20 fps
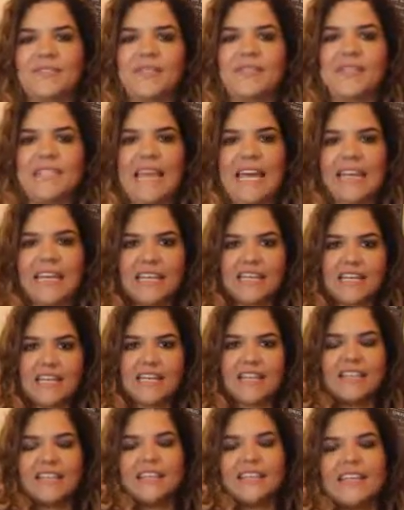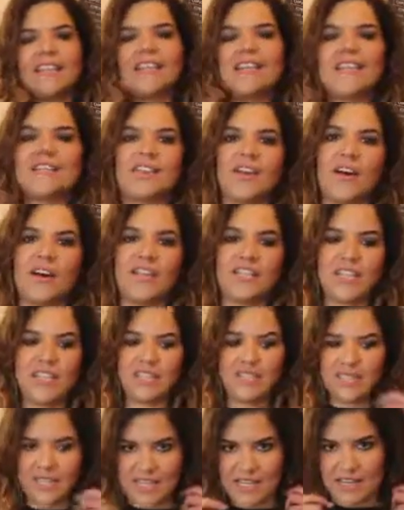today. So as you
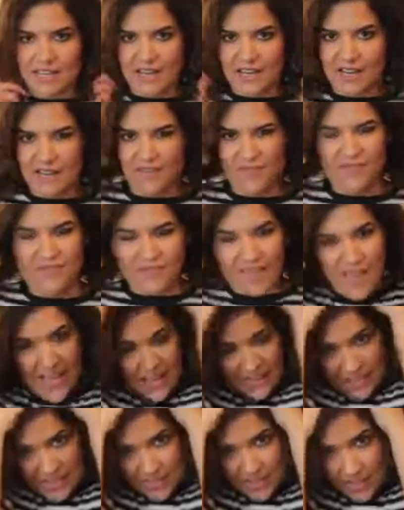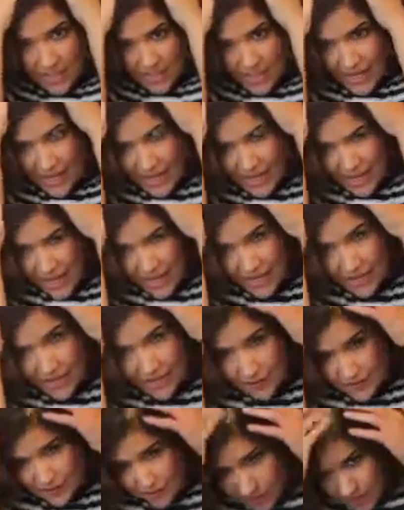can see, I have fairly dark hair if
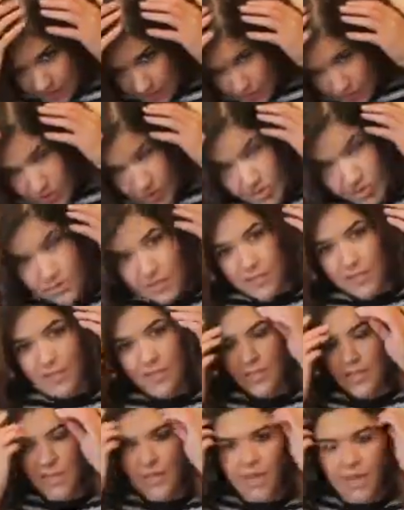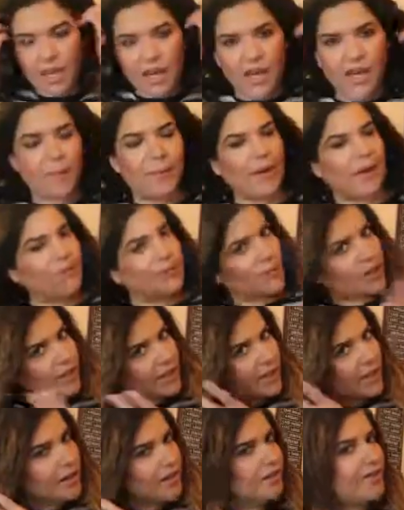you look at the roots, and I've got
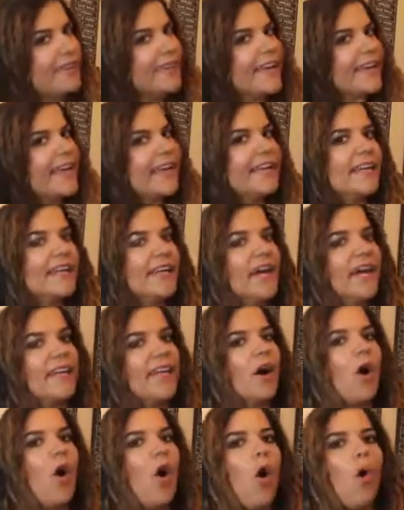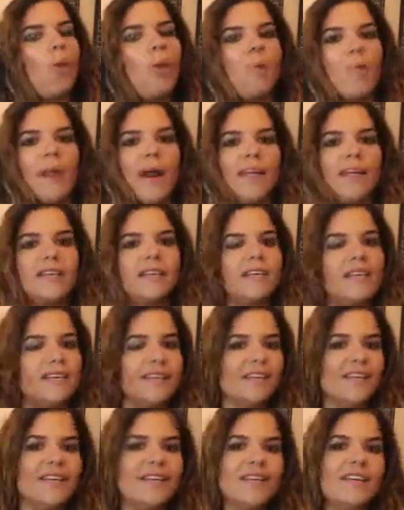it currently in an ombre.
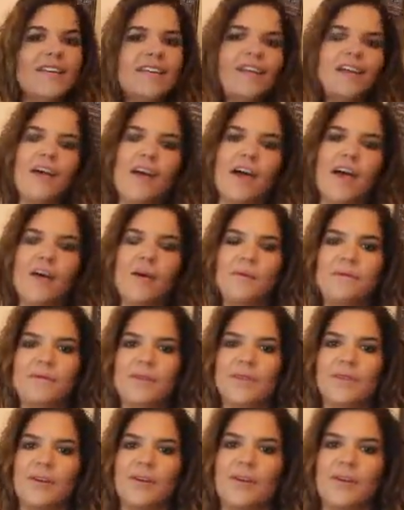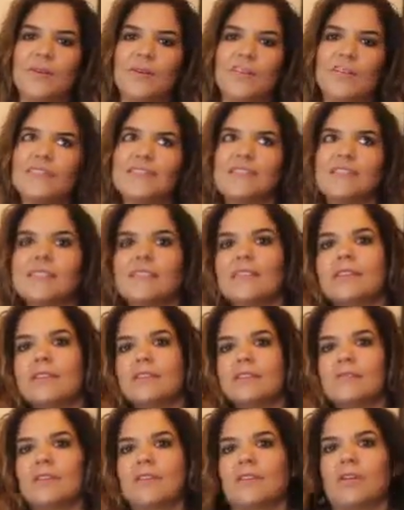So this is
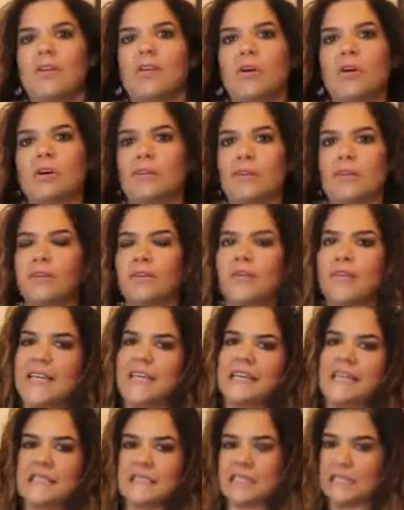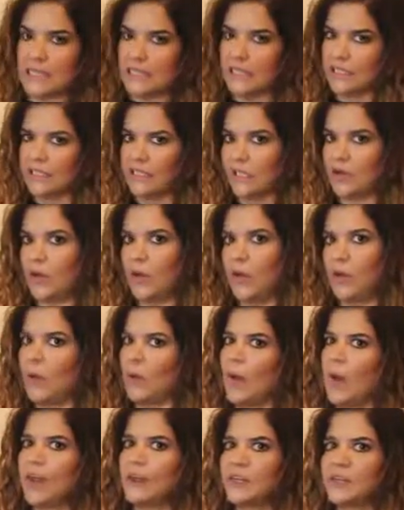not going to be easy. I don't know
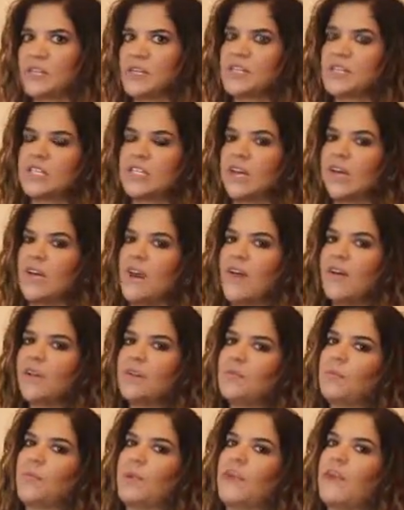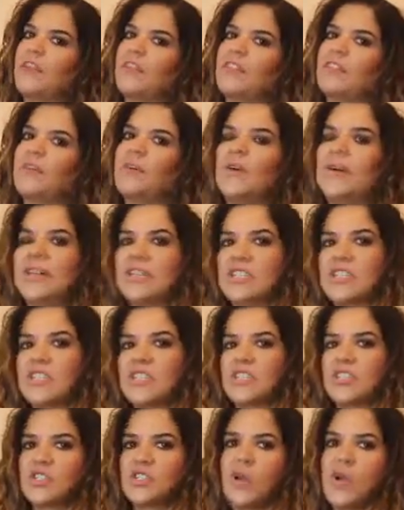how it's going to turn out, but I thought I'd
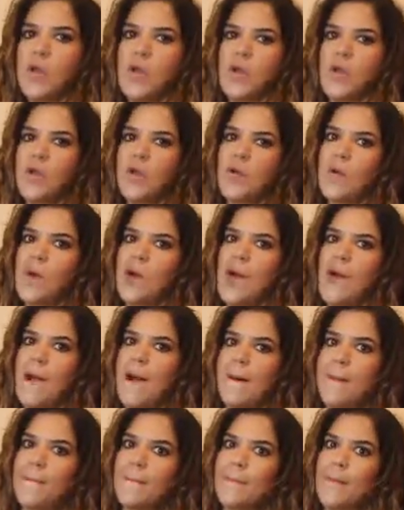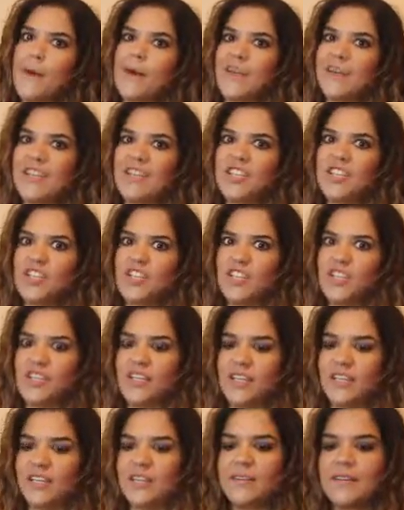show you my
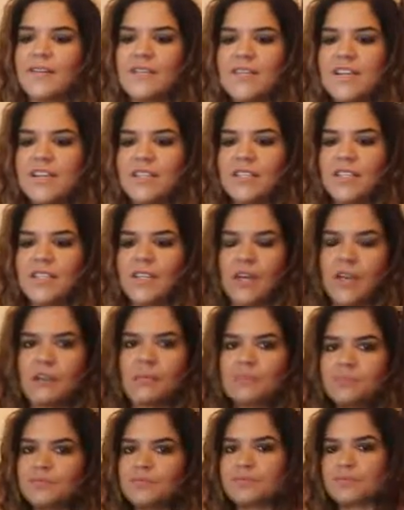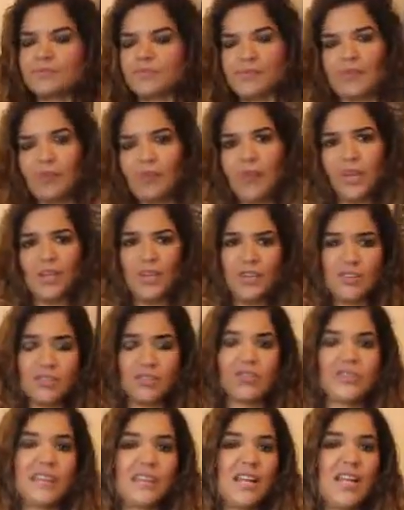journey. So, usual
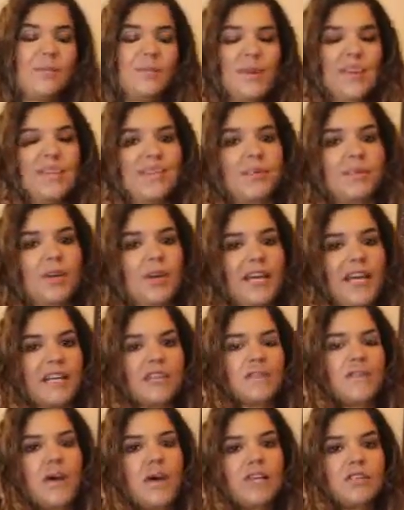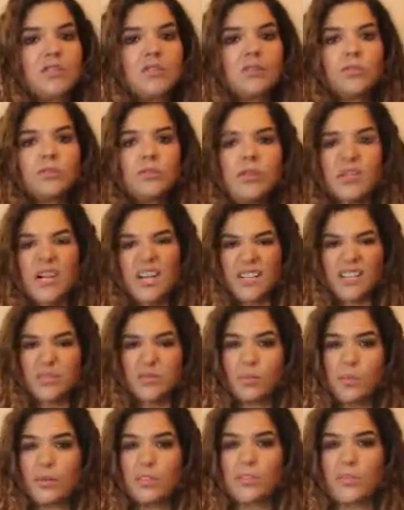disclaimer is I'm not an expert at all. I just
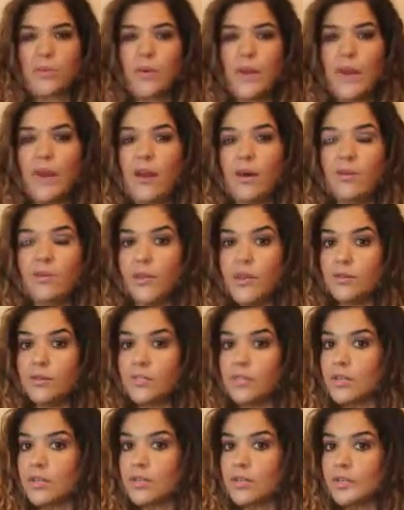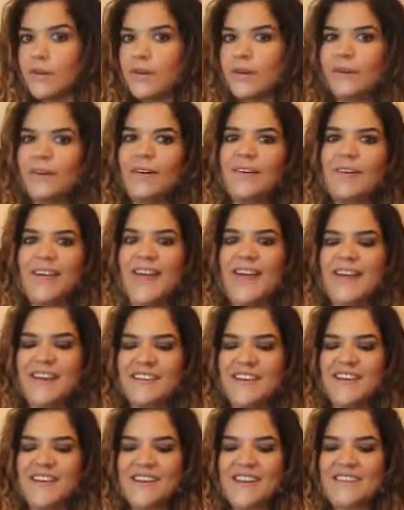watch quite a lot of YouTube on hair
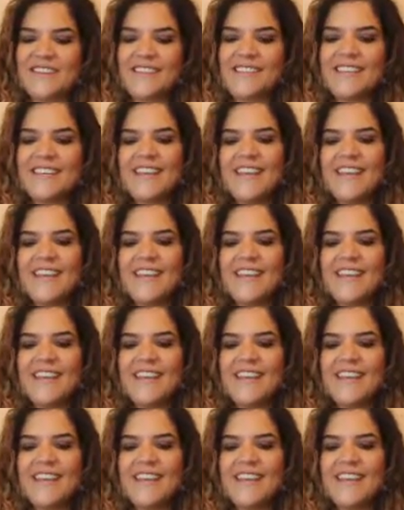dyes.